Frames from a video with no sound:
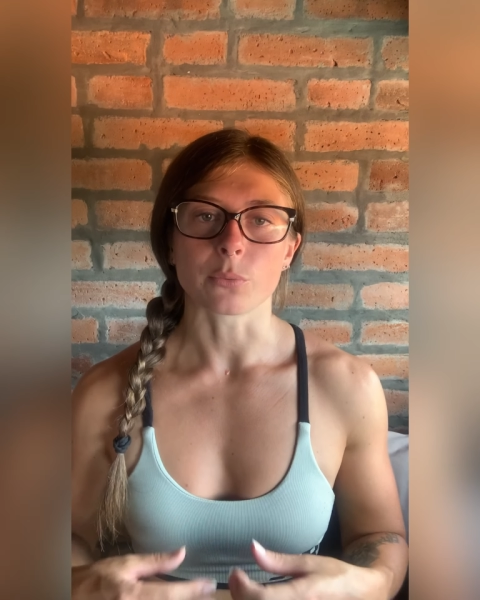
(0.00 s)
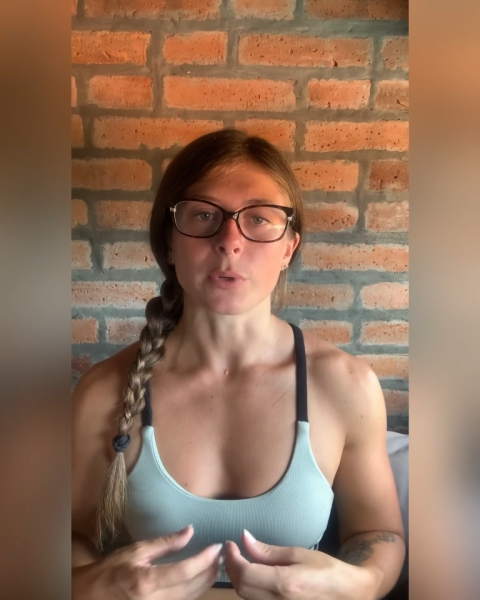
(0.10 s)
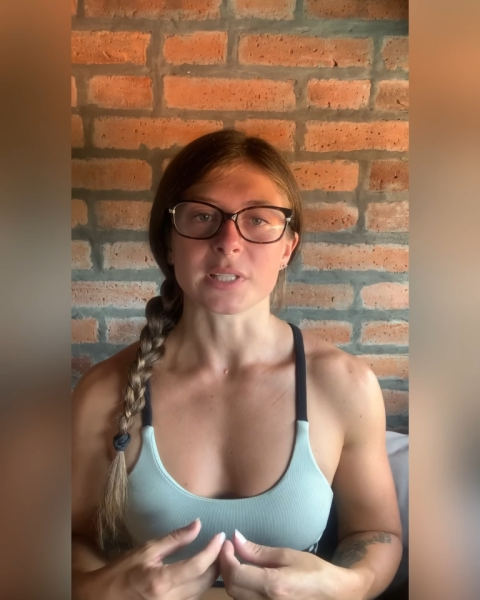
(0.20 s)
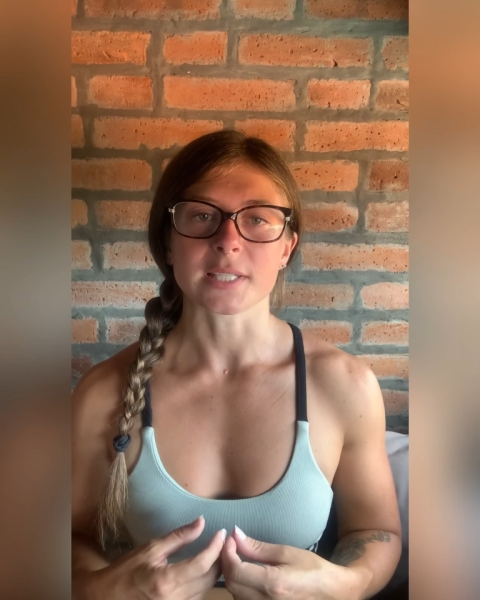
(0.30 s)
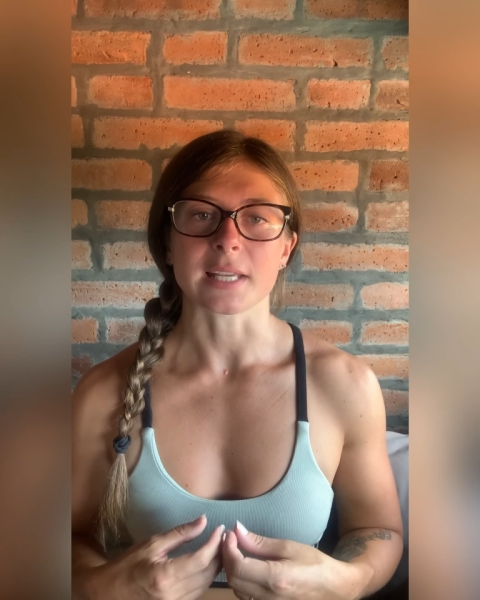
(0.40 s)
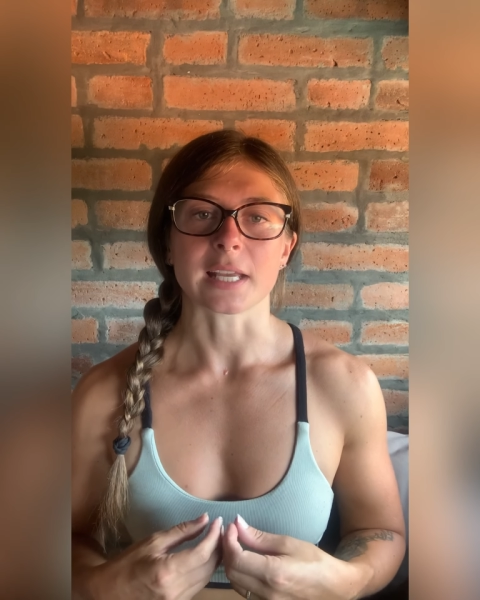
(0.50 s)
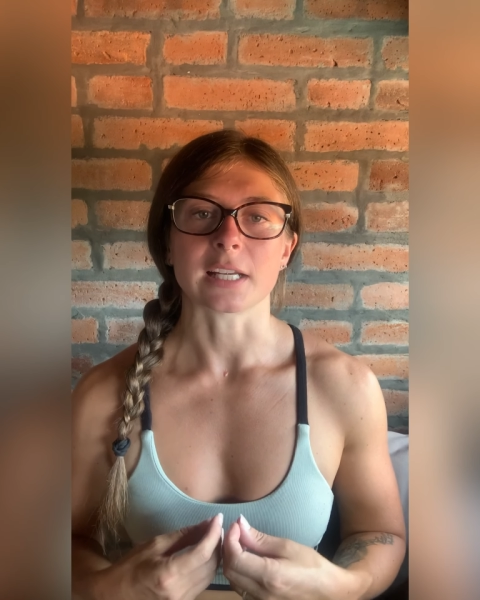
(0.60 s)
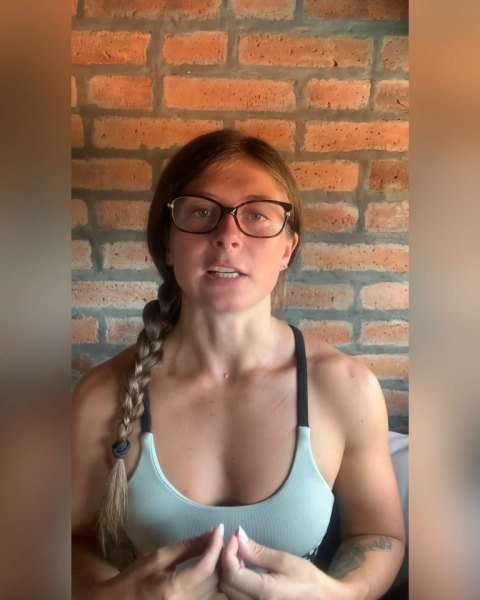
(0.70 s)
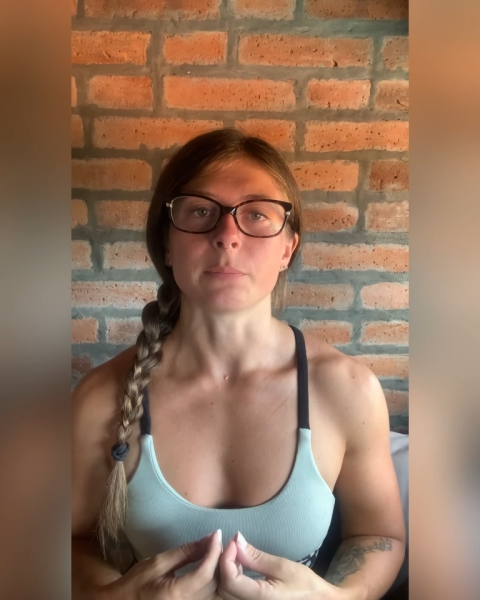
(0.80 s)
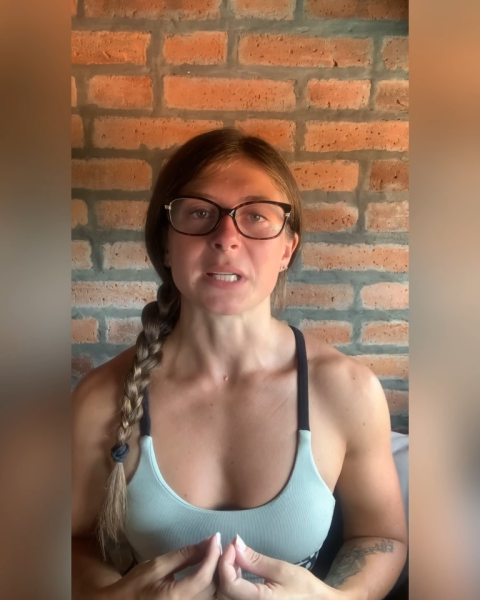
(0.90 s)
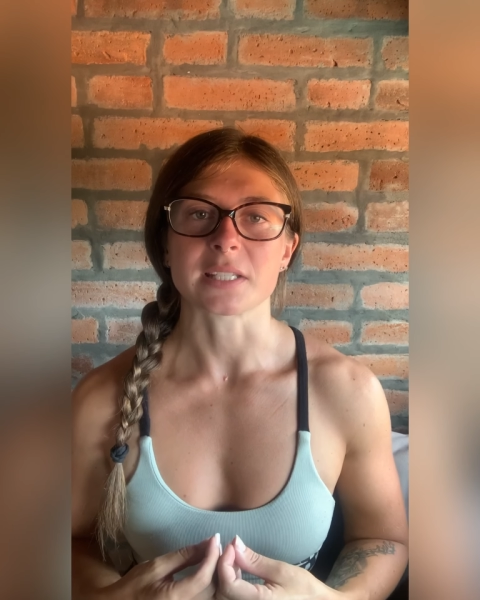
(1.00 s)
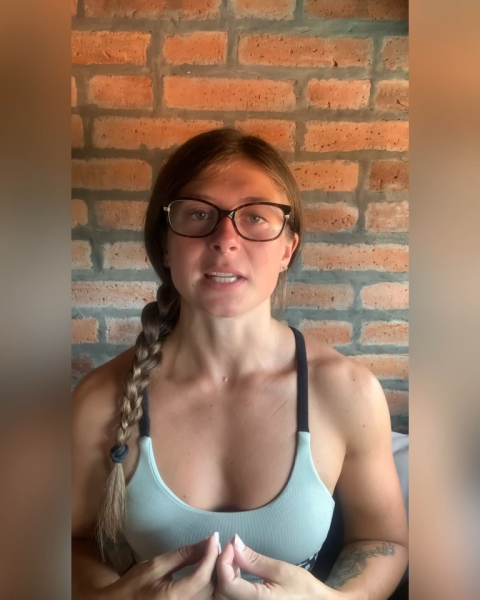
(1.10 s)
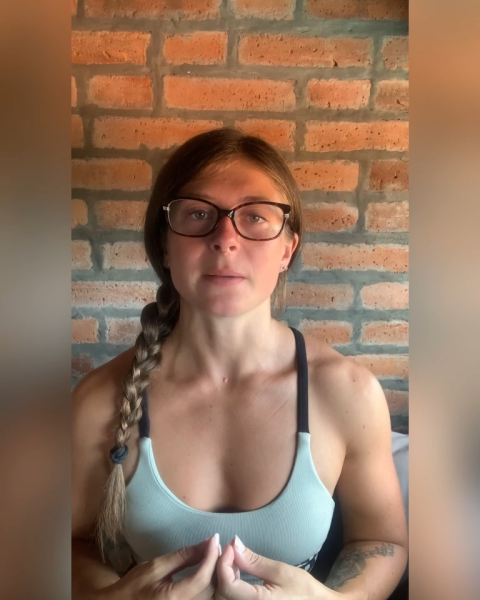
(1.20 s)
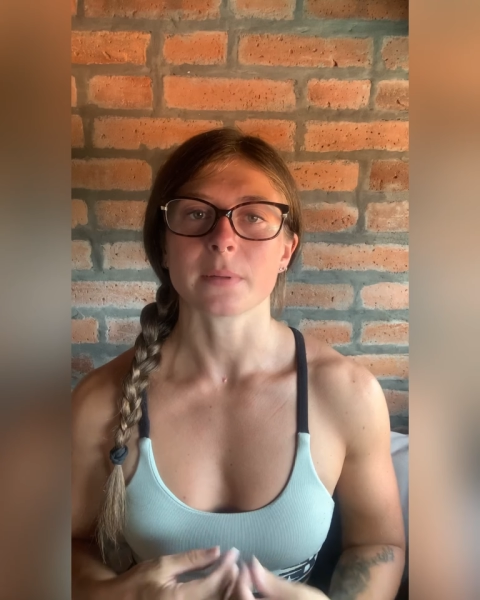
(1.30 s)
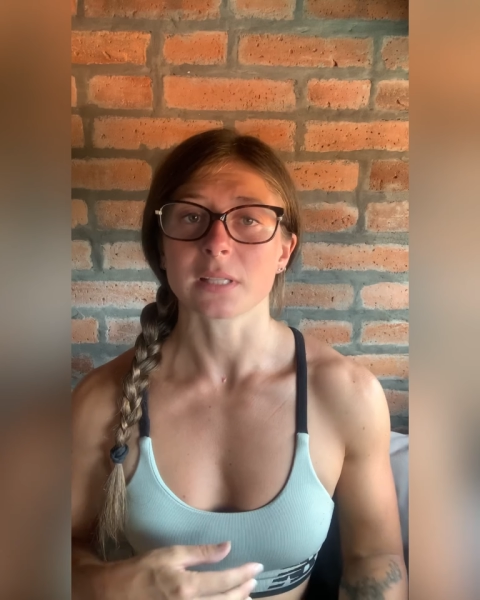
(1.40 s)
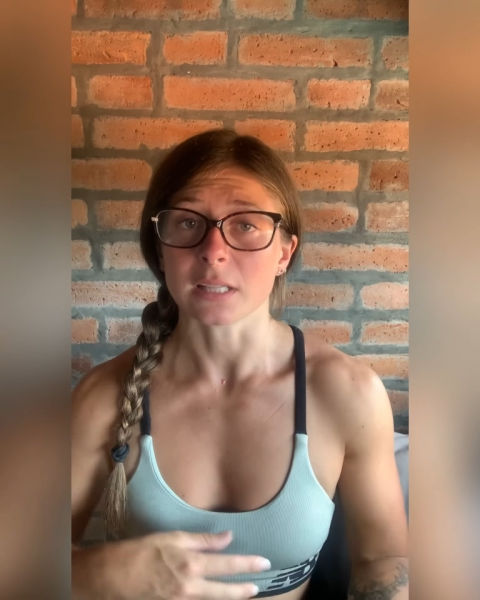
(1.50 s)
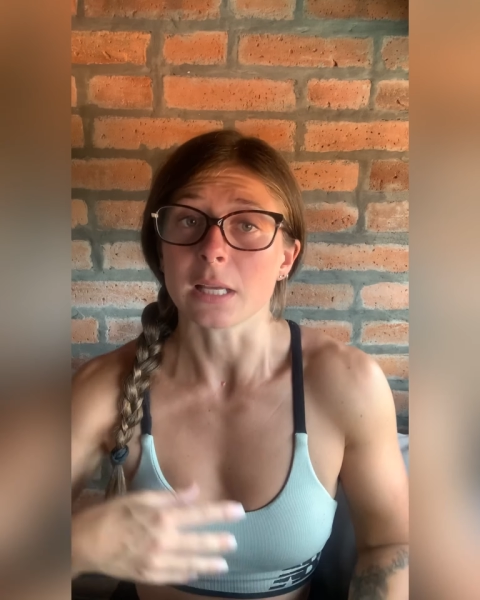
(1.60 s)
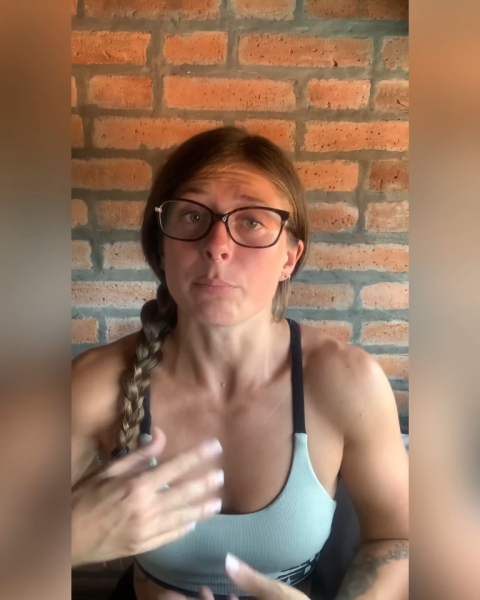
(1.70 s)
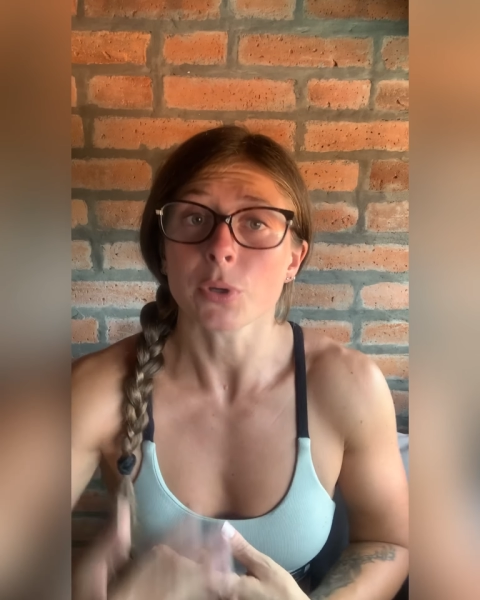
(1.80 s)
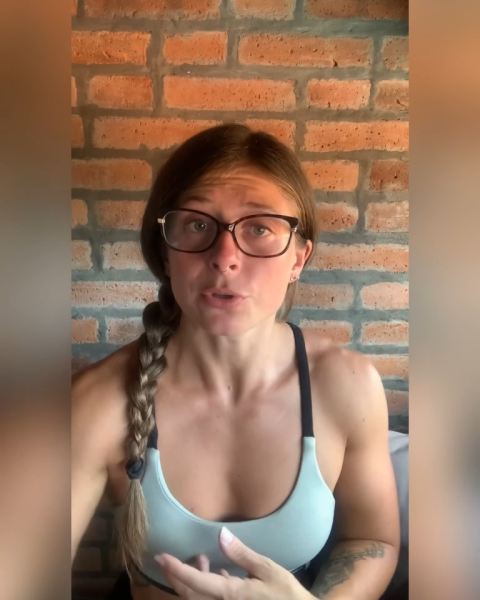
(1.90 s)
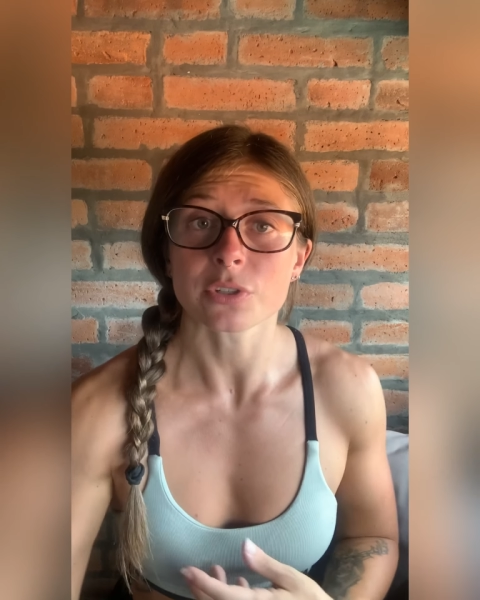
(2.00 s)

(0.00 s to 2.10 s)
once they get a little bit deeper, then they push